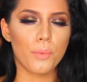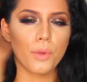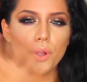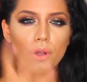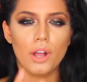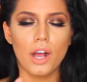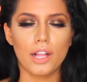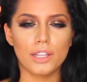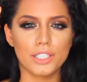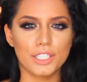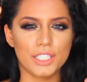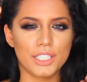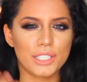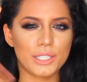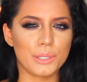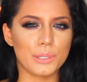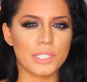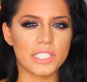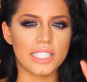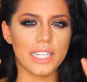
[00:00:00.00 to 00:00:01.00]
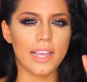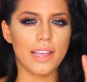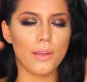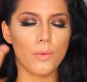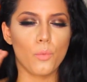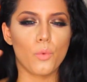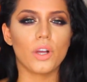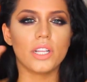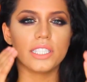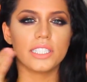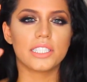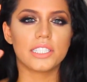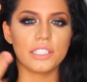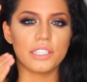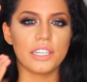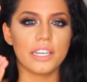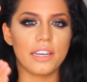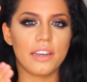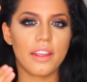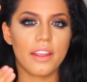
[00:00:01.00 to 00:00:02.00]
colors to stay in one
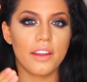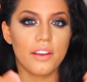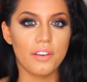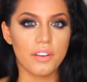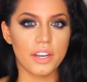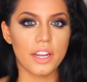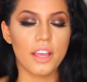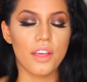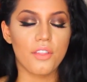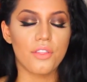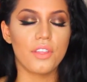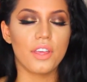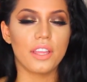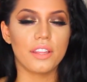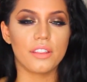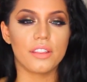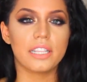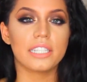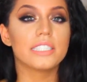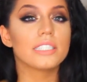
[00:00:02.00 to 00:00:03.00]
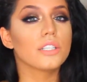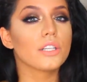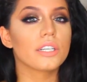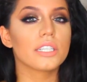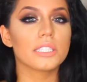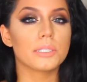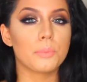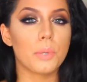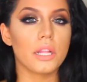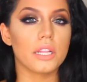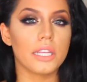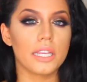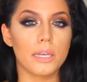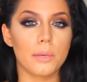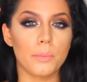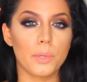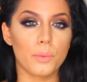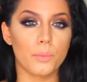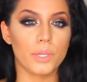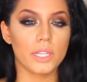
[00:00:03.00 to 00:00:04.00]
certain area, then this look is probably going
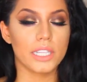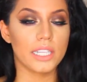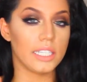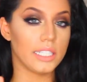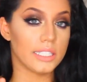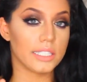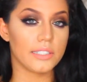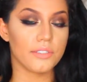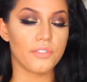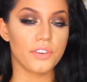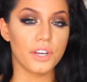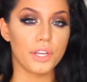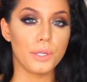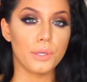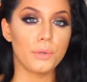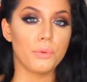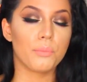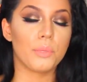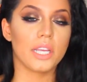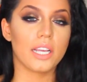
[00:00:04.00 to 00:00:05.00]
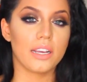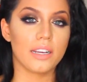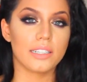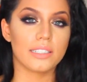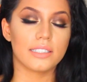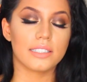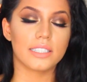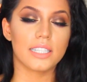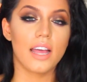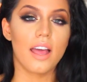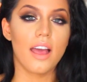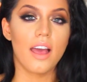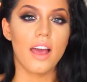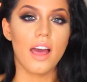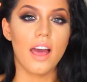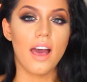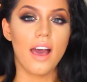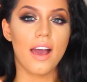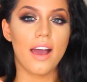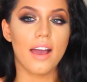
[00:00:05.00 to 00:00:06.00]
to be really easy for you because
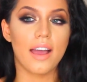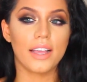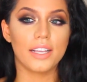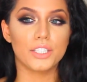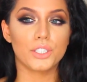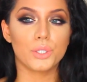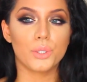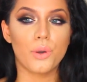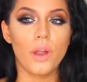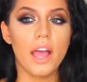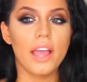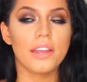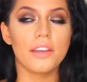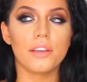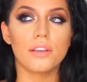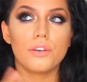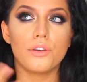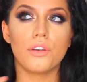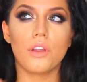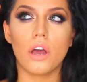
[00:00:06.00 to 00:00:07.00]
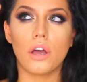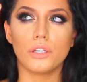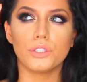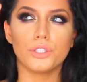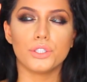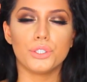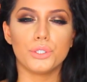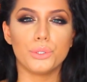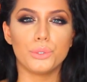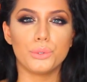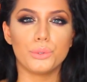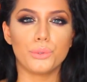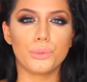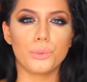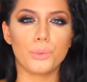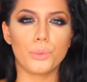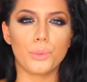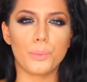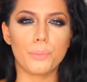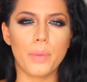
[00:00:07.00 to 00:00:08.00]
I tried not
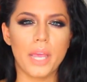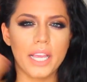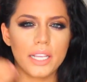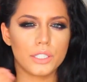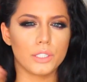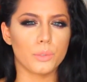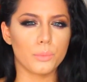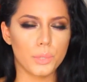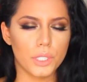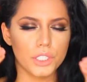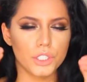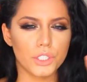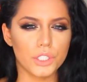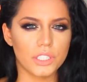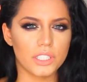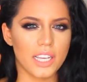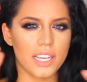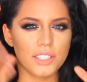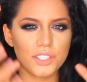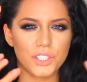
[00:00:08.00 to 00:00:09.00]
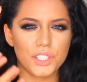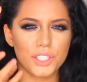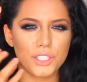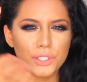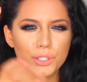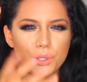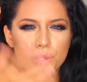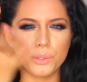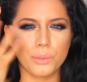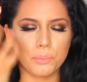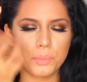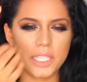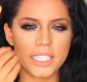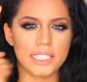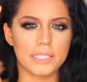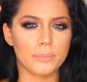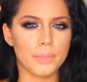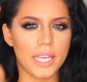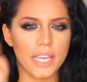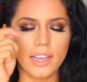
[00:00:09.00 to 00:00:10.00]
to pay too much attention to the
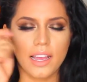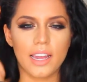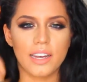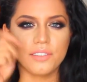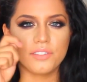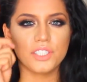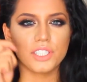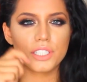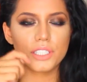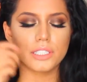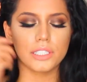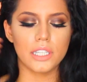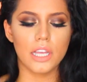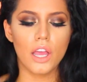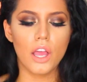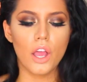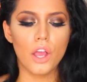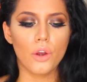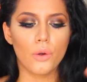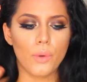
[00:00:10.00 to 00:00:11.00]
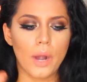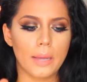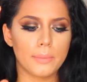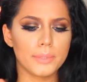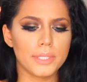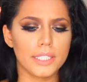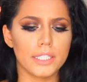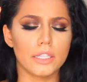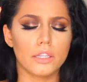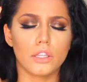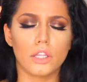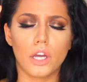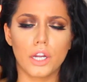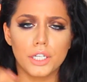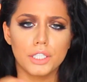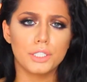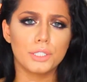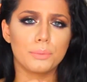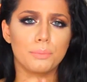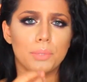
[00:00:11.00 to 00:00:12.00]
placement and kind of just grabbed a
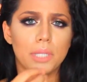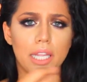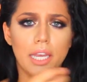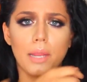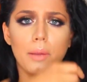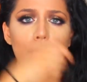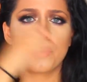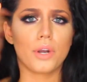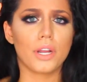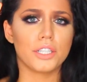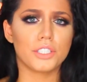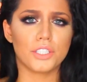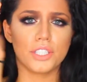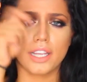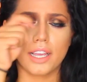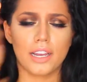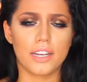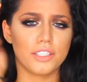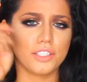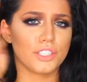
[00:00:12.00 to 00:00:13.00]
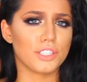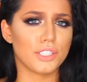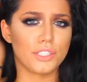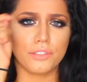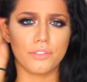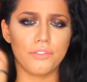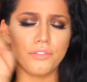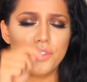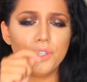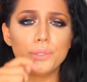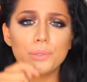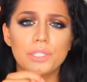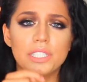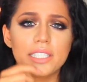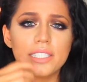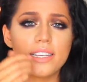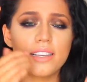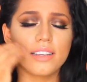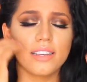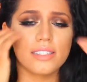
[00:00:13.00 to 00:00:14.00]
large blending brush and kind of just
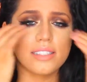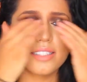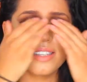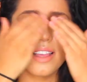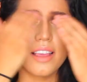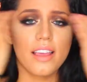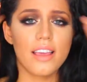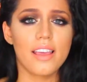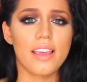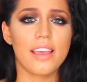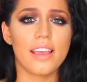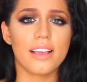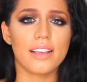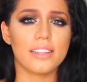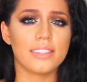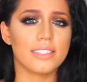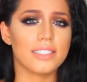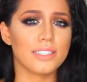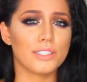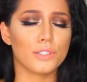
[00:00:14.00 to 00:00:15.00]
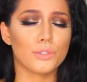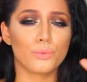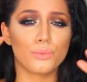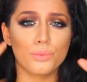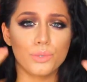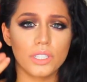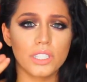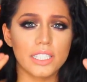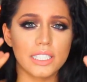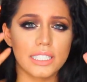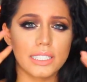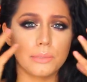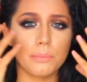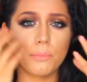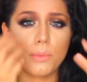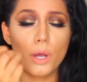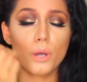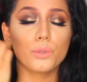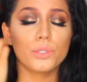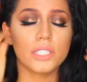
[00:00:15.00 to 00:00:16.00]
diffused it, and it's really
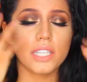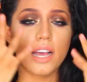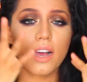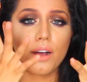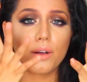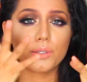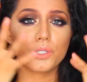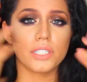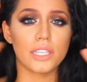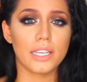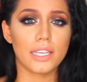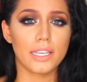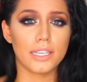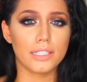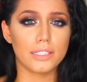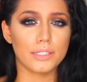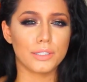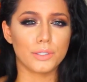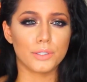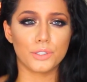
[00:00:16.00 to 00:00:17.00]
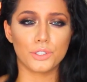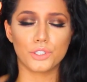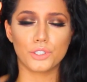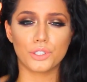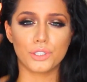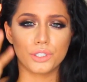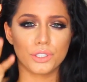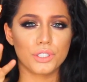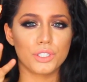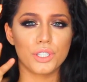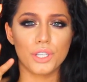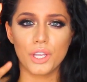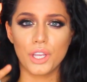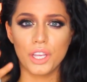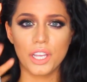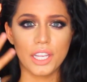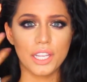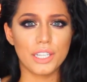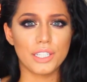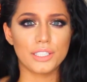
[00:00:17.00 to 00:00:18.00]
smoked out and just
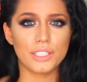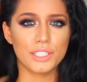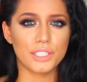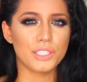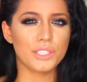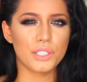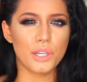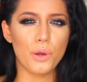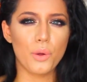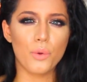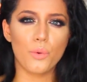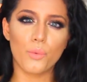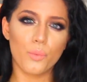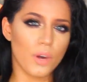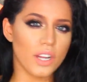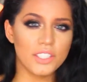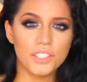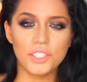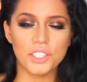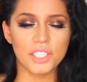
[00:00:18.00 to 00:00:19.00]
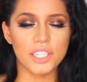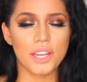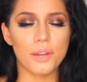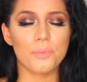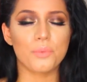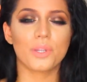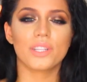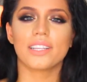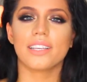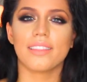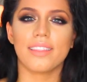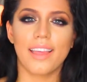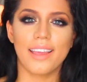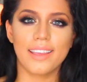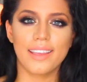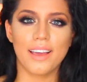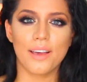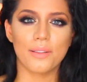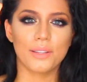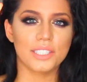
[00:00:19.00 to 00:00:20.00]
it's so grungy. I really
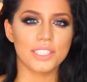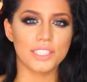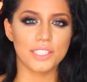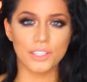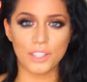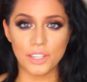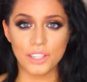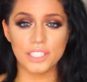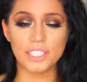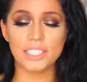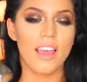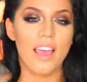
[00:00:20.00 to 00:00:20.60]
like how this looks.